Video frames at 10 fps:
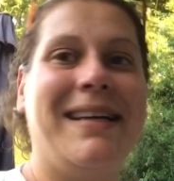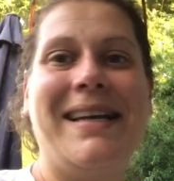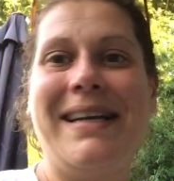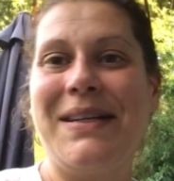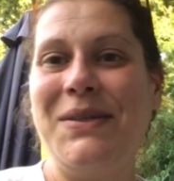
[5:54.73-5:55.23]

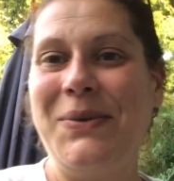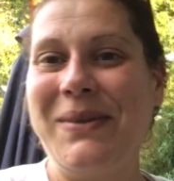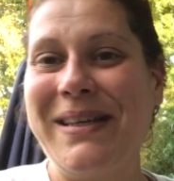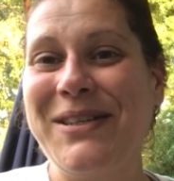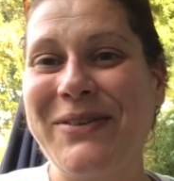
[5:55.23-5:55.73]
I got two
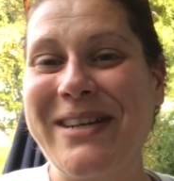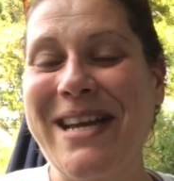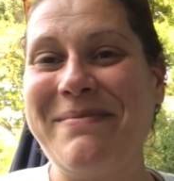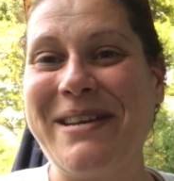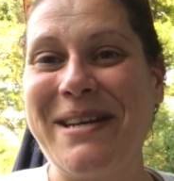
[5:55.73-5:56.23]
things for
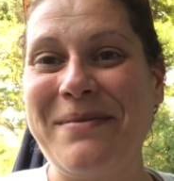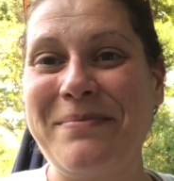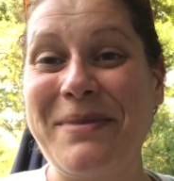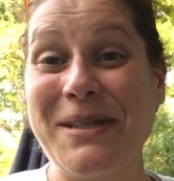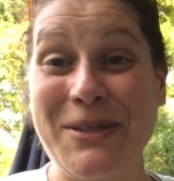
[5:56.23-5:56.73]
Amy,
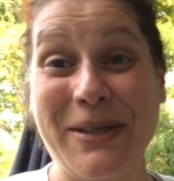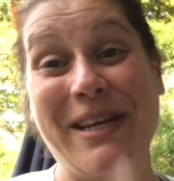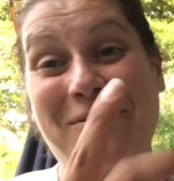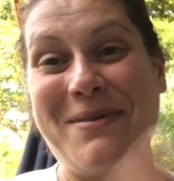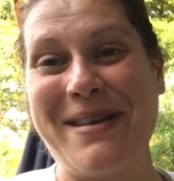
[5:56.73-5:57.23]
but it's her
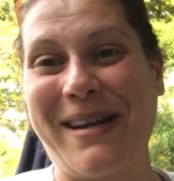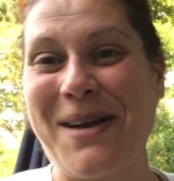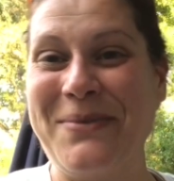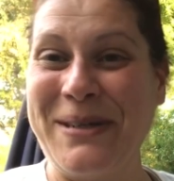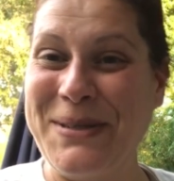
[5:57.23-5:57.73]
giveaway that
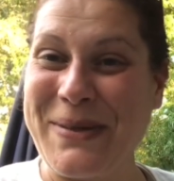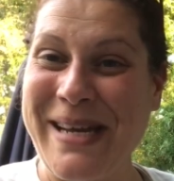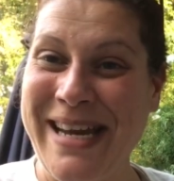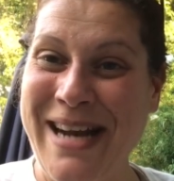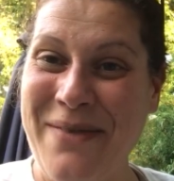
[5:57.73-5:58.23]
I won, so I
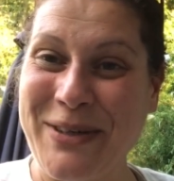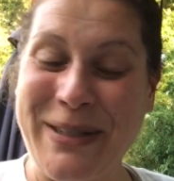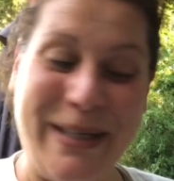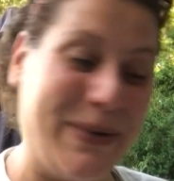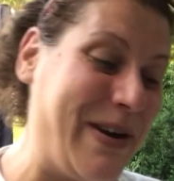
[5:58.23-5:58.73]
can't have her
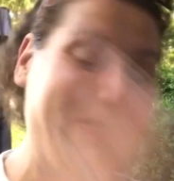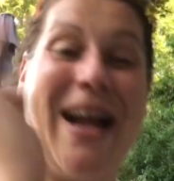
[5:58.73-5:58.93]
click off.